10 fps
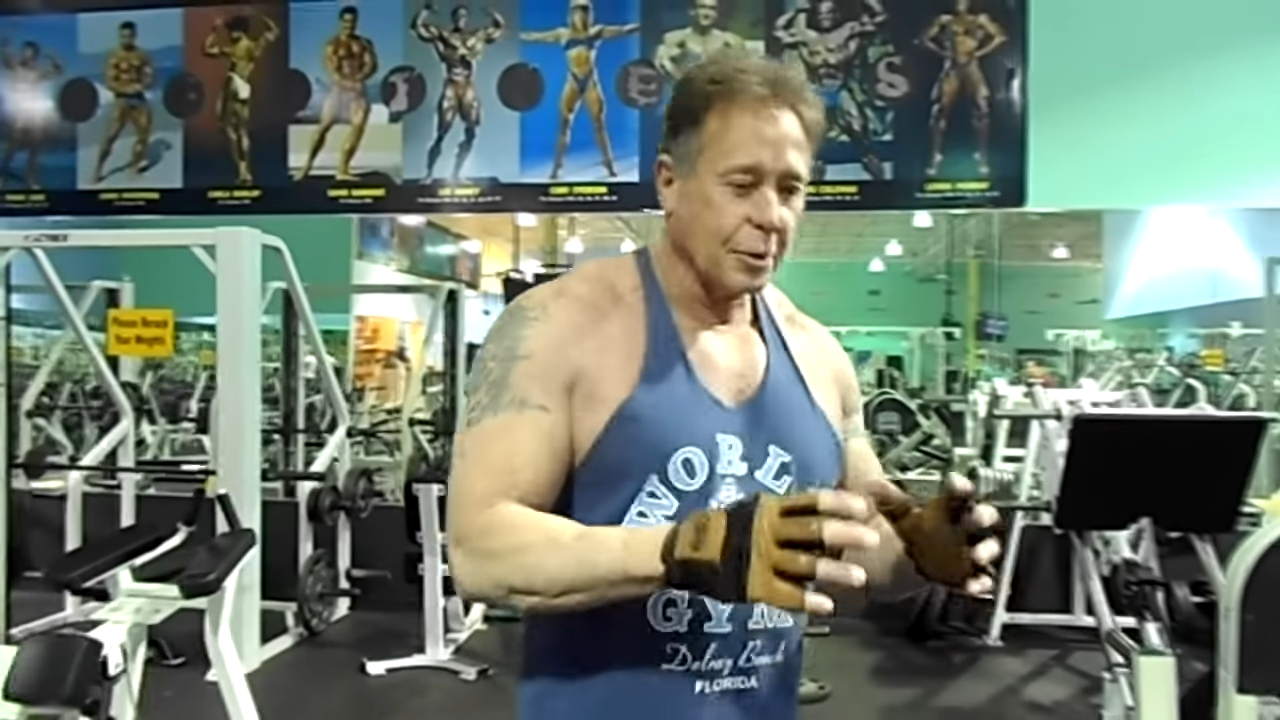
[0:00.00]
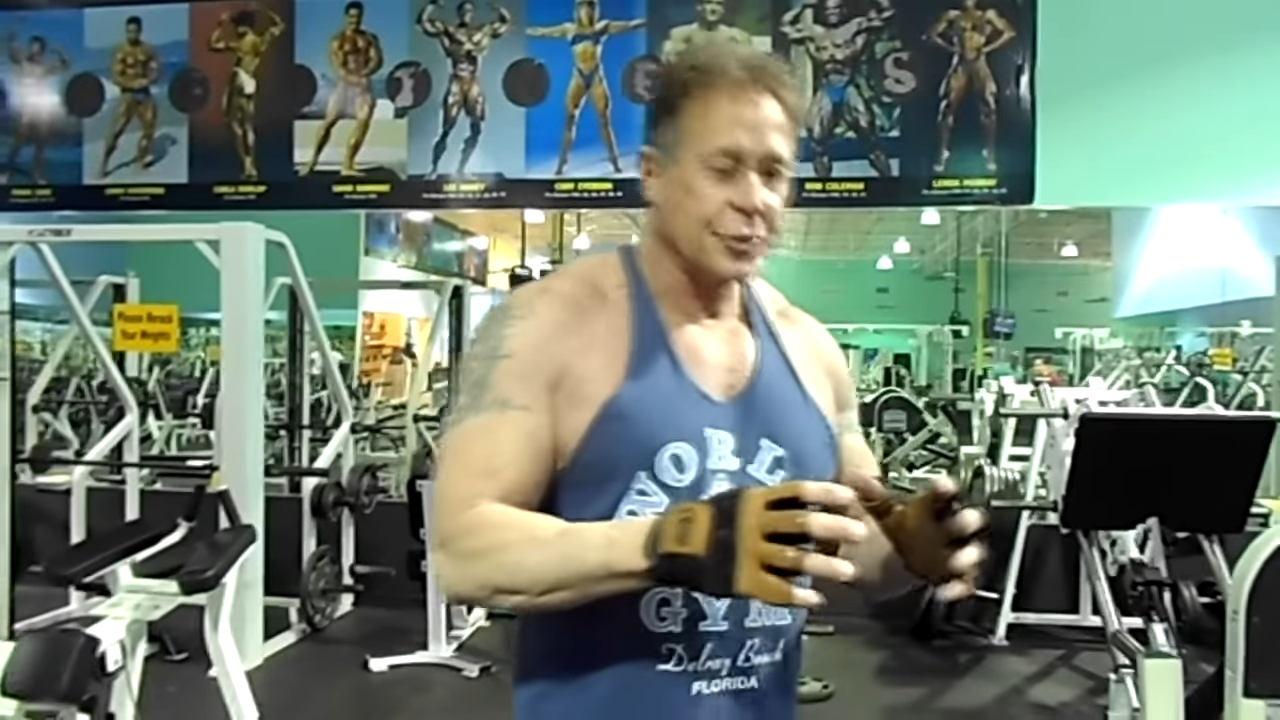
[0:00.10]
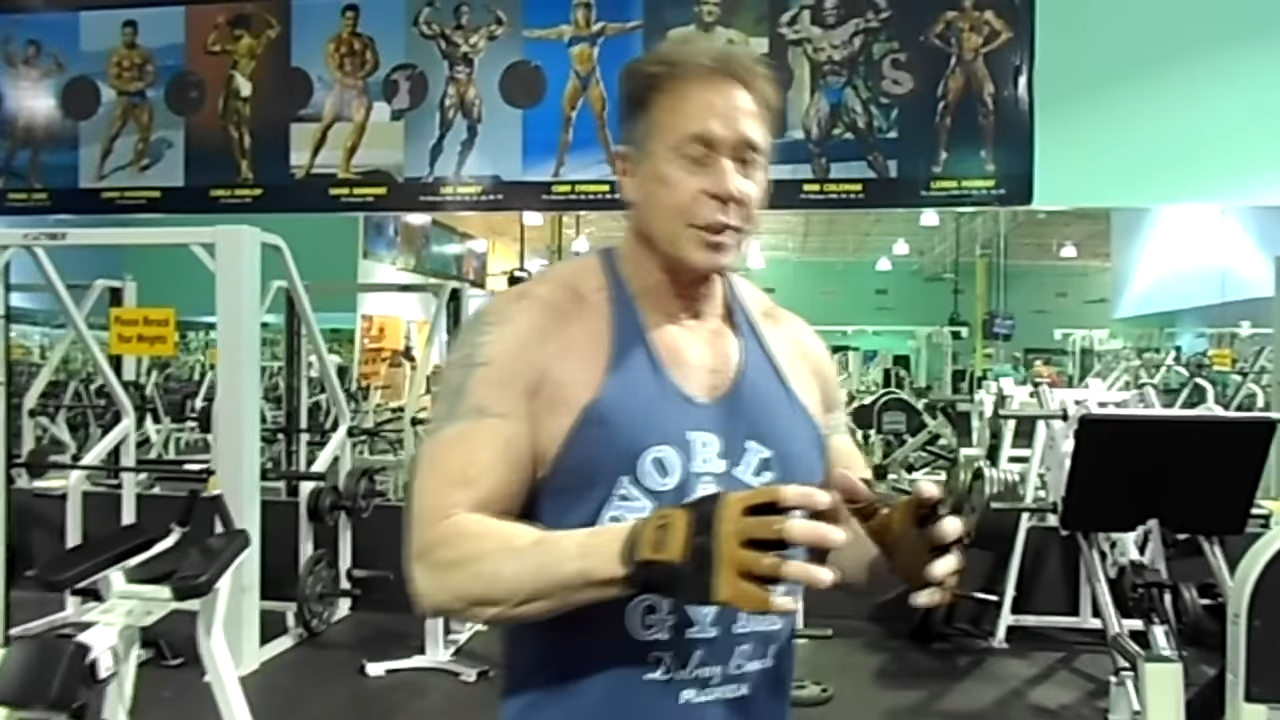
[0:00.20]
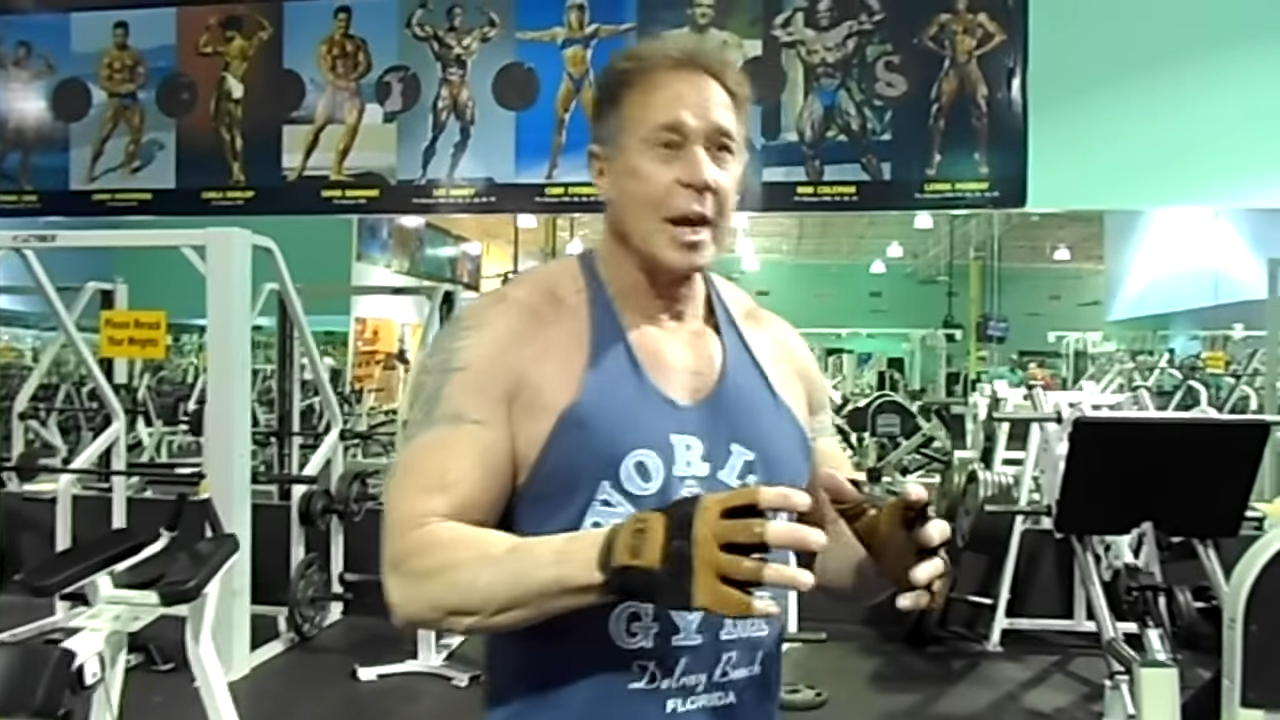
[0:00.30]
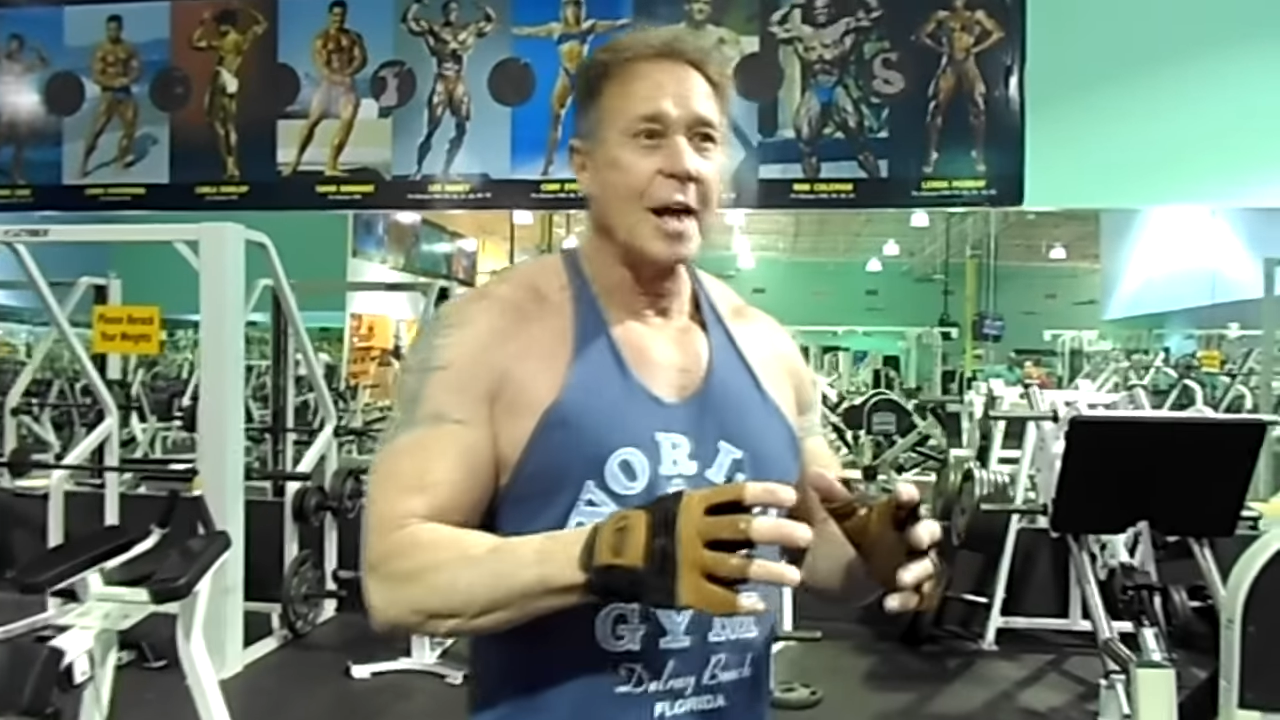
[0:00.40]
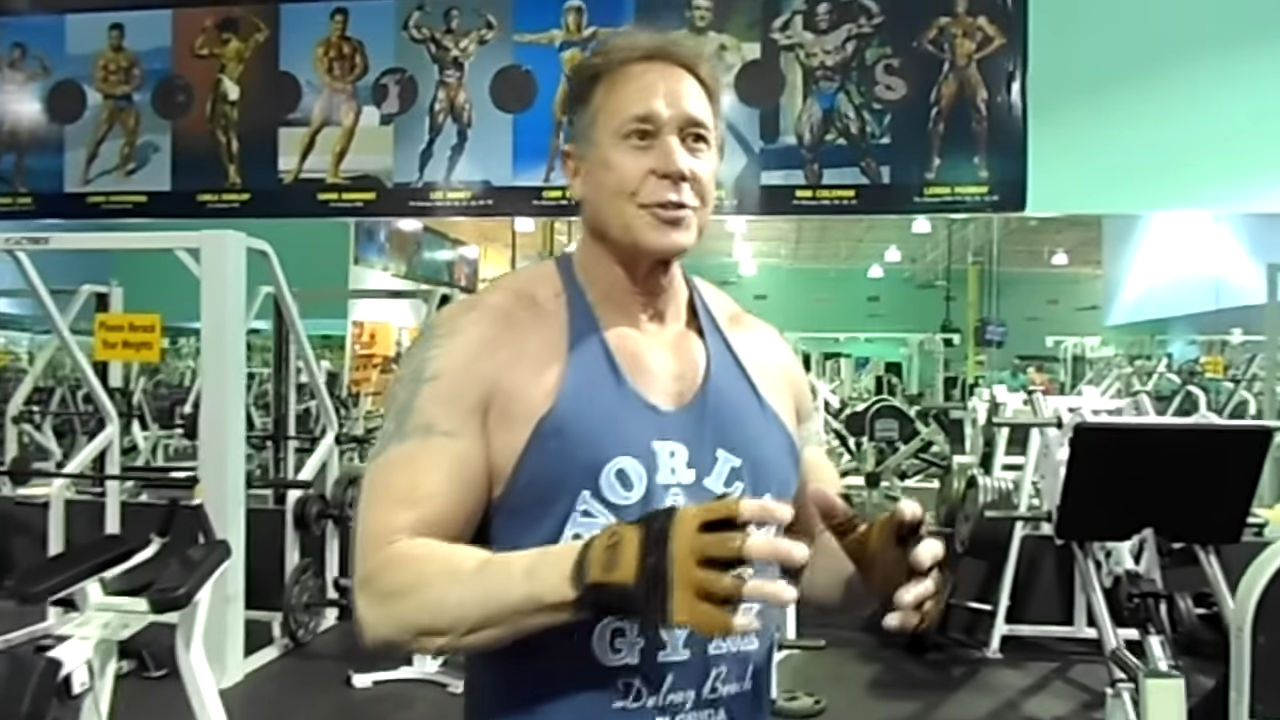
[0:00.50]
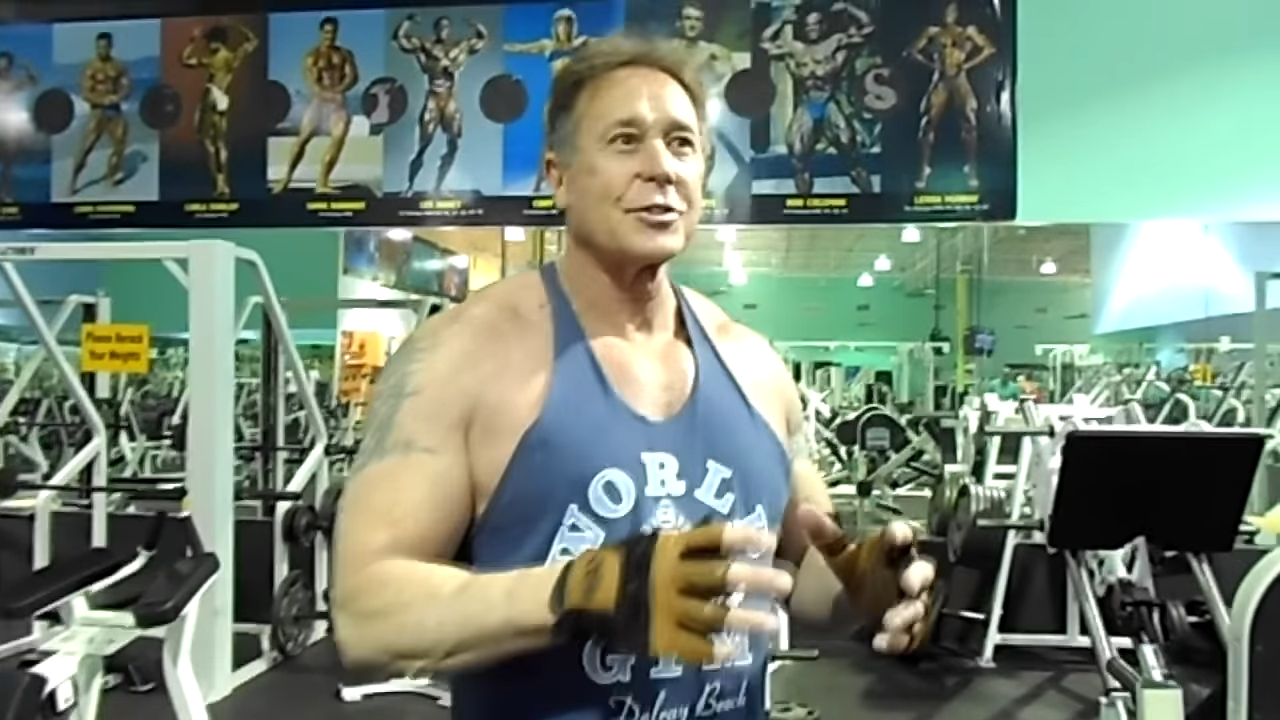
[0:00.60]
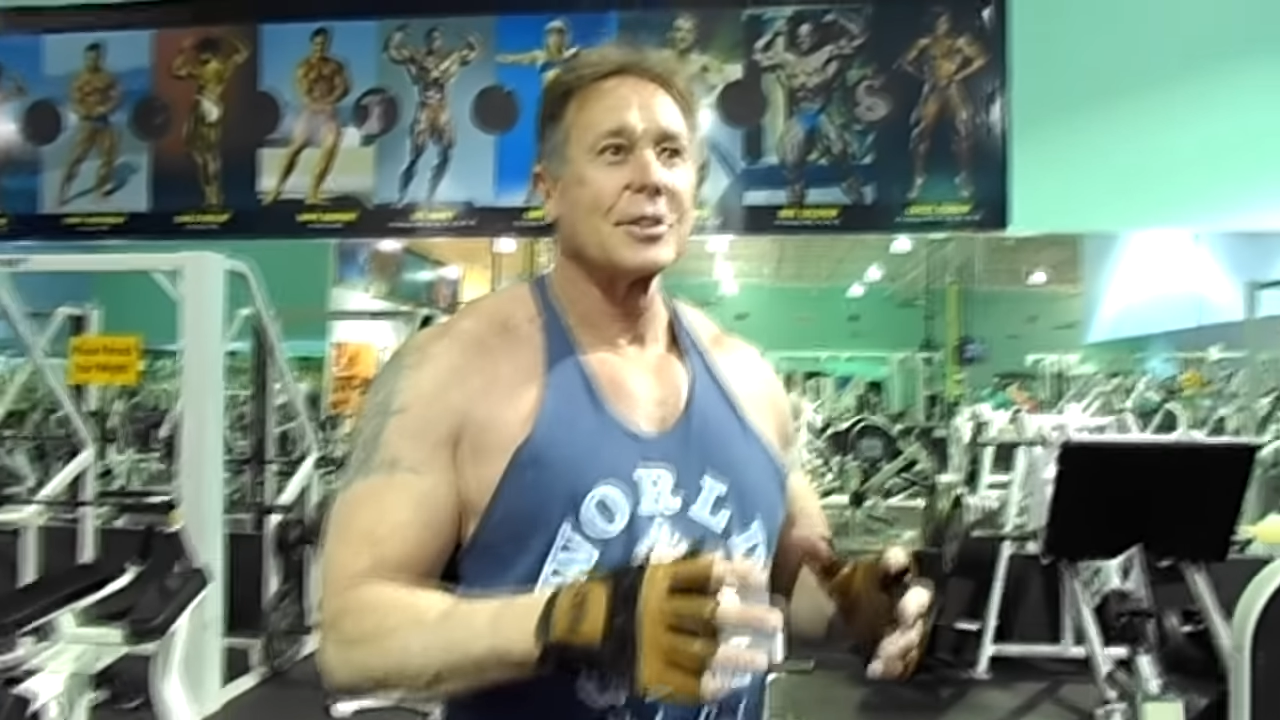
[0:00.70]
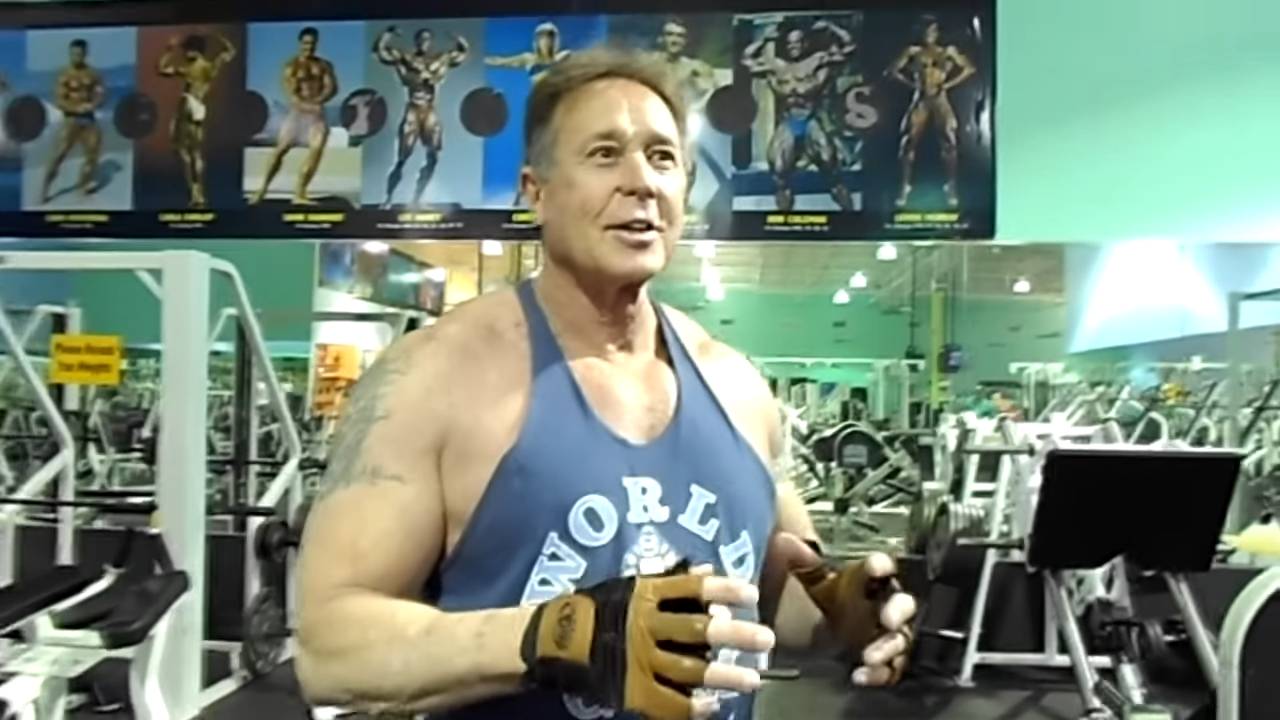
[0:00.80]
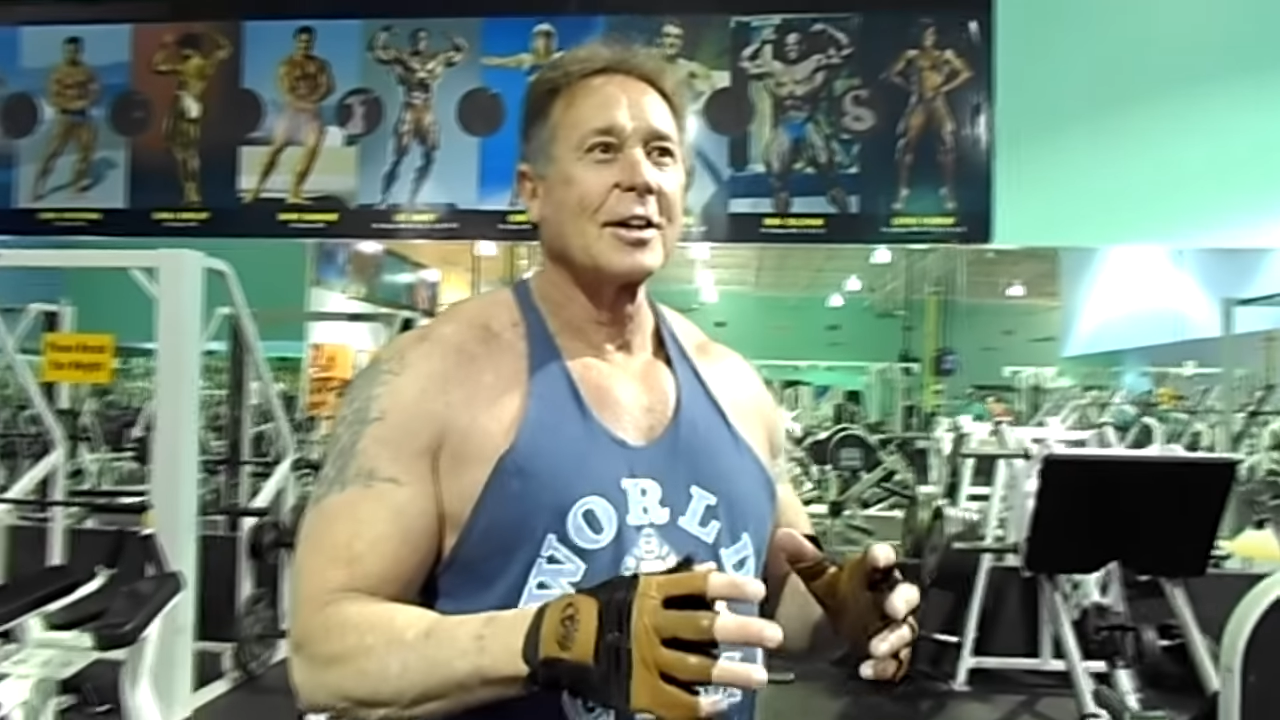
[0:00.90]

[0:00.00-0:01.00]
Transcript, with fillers: pussycats.